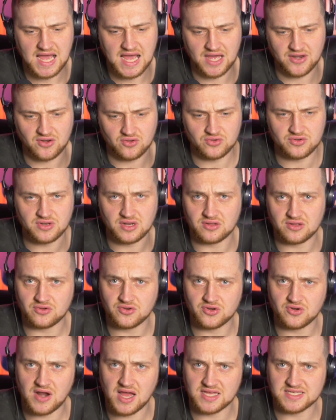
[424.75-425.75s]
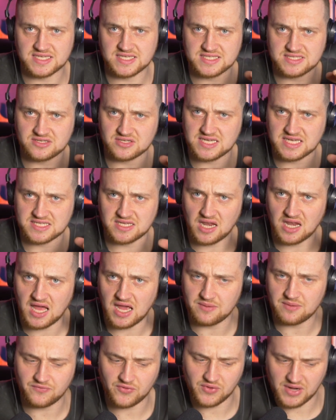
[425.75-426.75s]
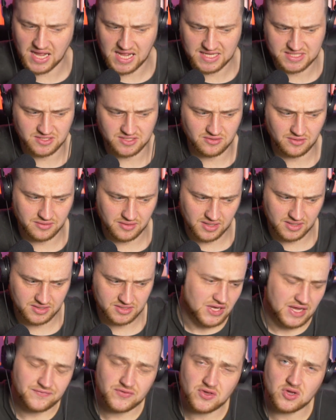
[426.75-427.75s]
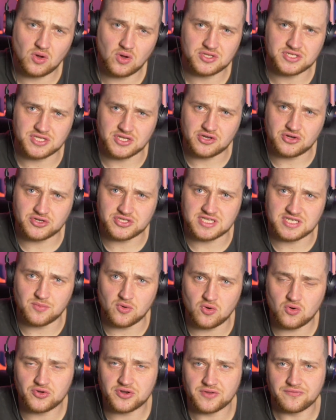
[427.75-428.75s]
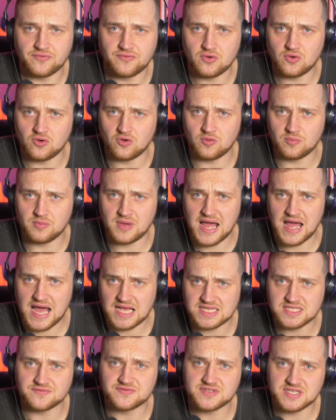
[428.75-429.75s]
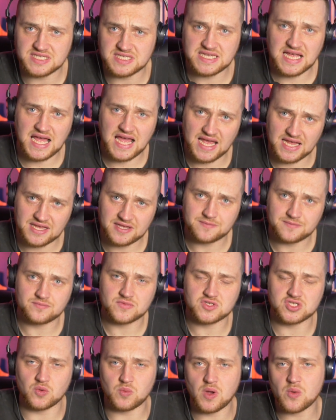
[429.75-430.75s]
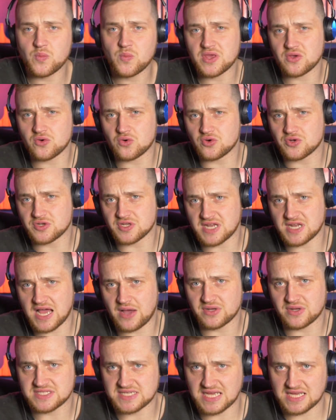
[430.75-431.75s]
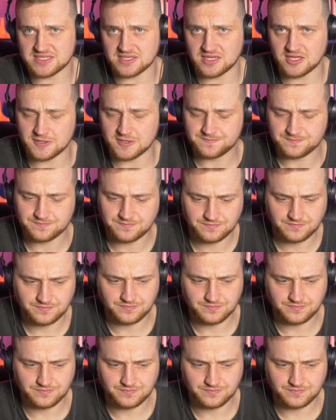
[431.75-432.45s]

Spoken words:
And under ads, it just has a line for it. It has nothing. So if you go onto the custom order form as of today, so when we ordered our Tesla,